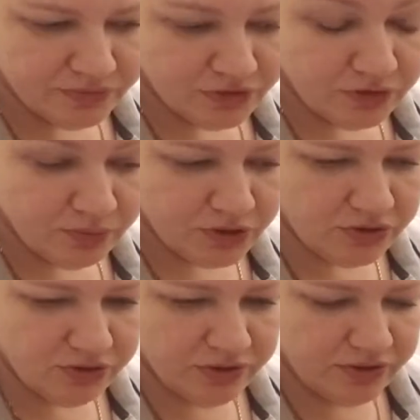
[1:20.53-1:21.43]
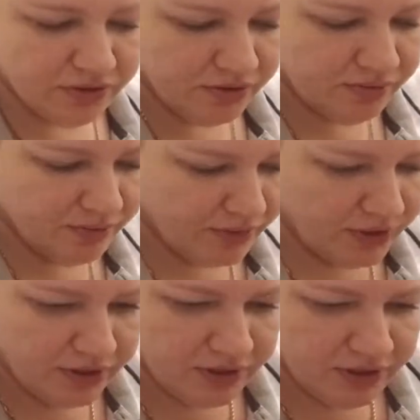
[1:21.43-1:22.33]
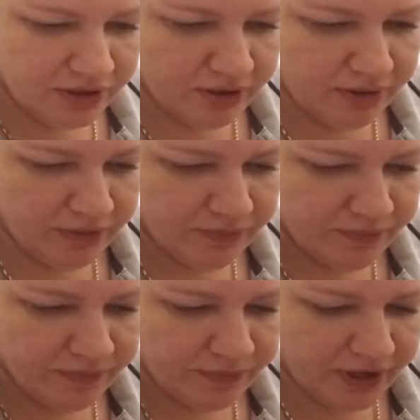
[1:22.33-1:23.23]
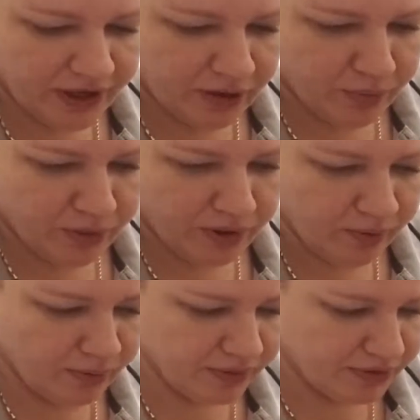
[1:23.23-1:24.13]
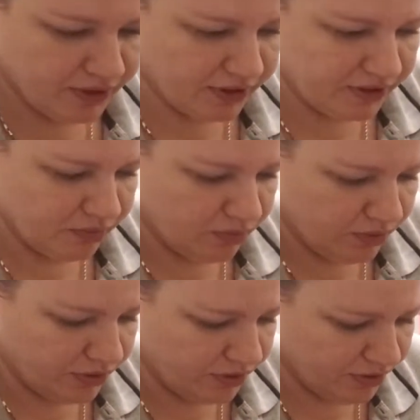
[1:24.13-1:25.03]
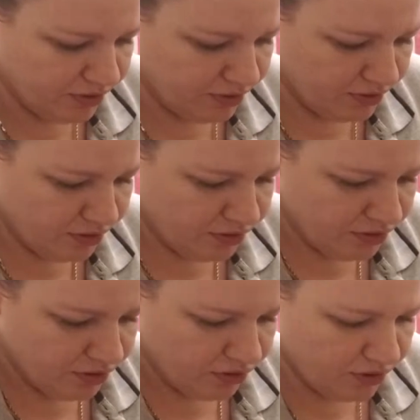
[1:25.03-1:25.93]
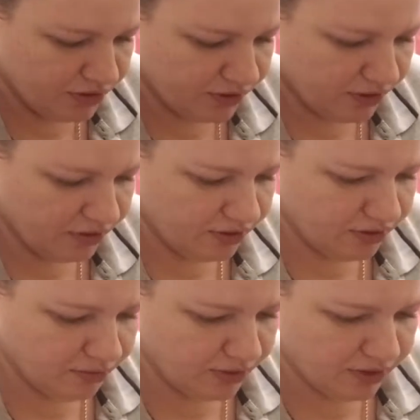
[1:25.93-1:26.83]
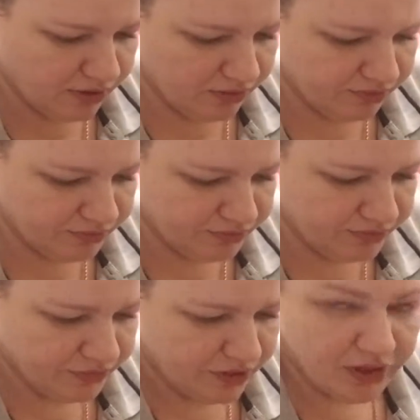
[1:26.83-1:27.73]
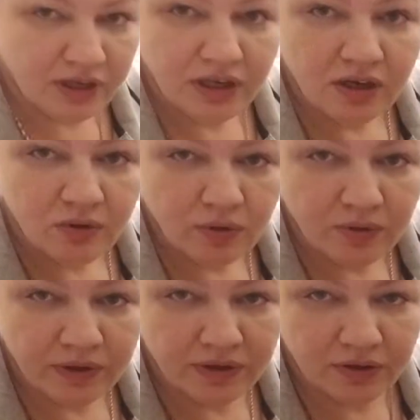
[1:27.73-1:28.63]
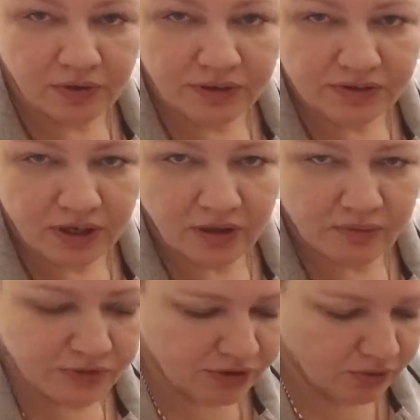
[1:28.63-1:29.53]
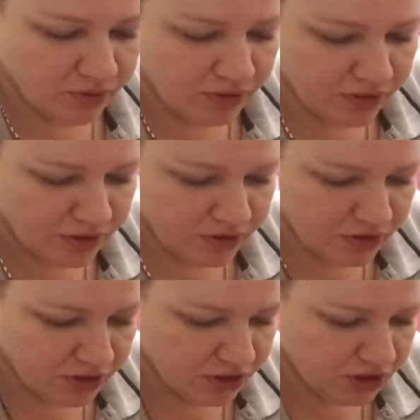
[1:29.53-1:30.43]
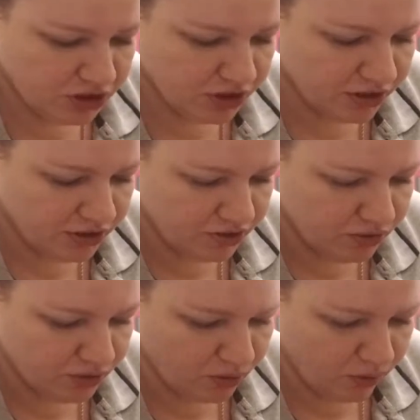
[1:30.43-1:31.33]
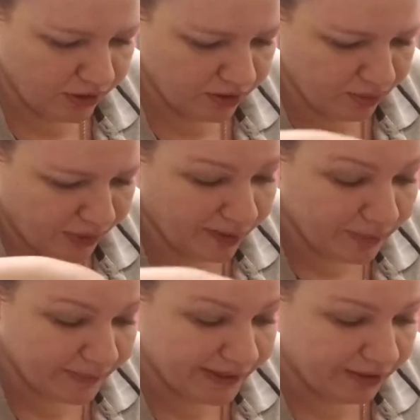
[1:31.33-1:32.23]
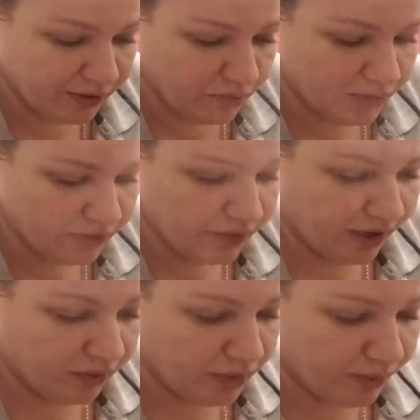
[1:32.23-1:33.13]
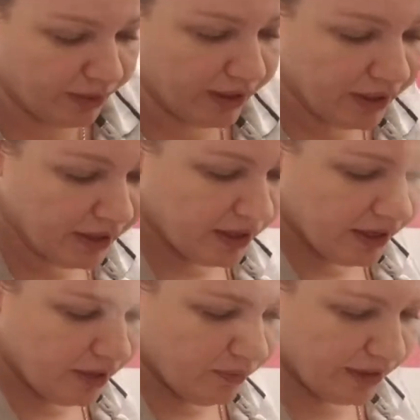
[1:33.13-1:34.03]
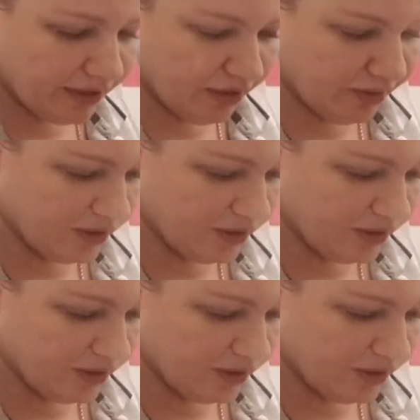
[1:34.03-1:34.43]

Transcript: So much noise. Anyway, I could probably take some more grease out of here, but I don't know. We're running low on time. So the chili is doing well. It probably can go another hour, but right now I